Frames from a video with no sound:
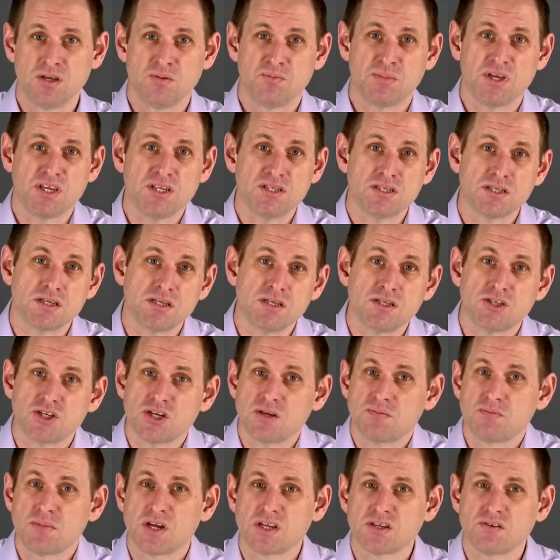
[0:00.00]
PC
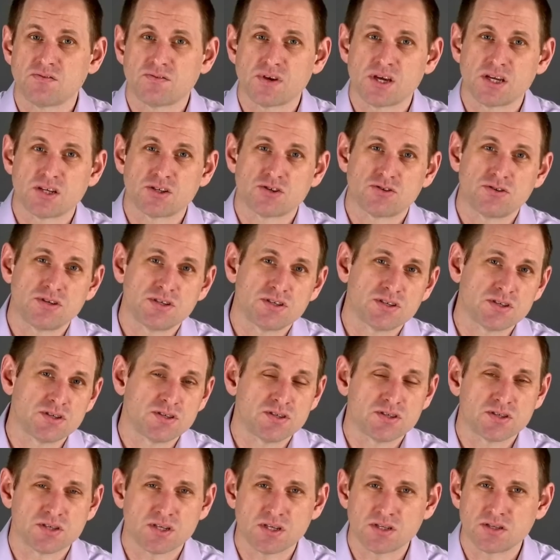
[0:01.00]
chip manufacturers
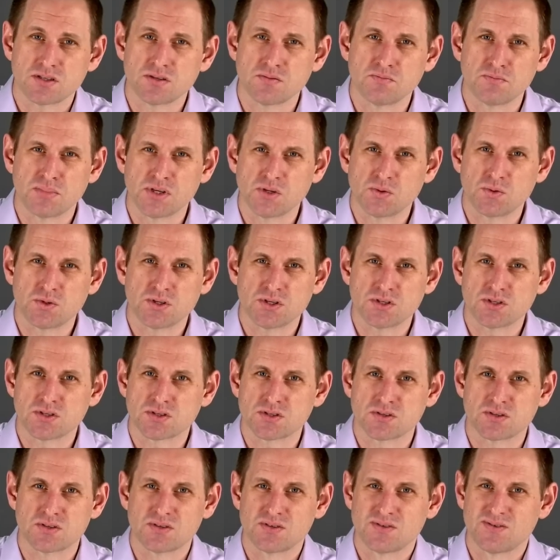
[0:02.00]
and system
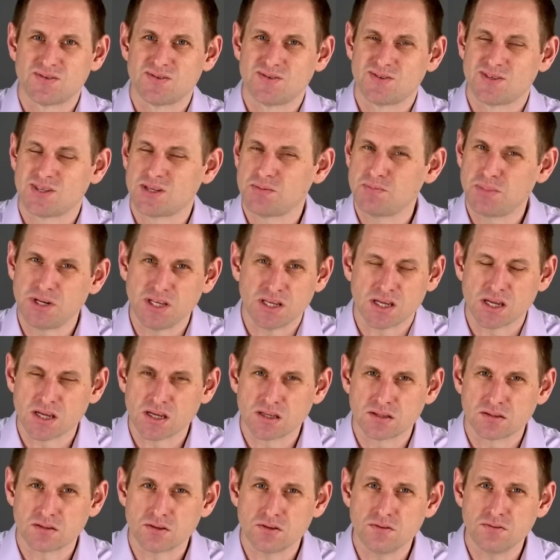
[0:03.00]
builders simply
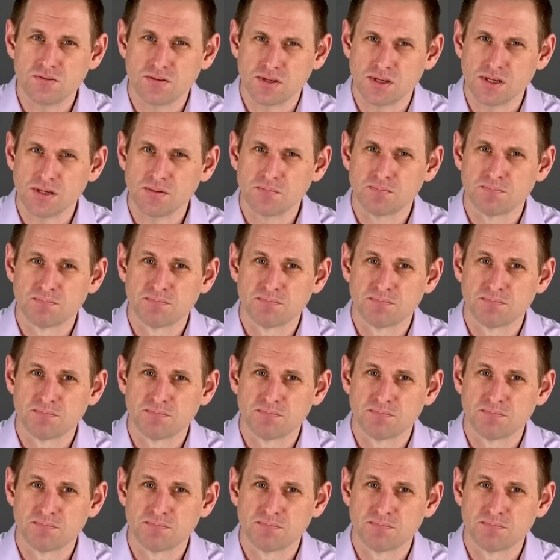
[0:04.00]
can't do that.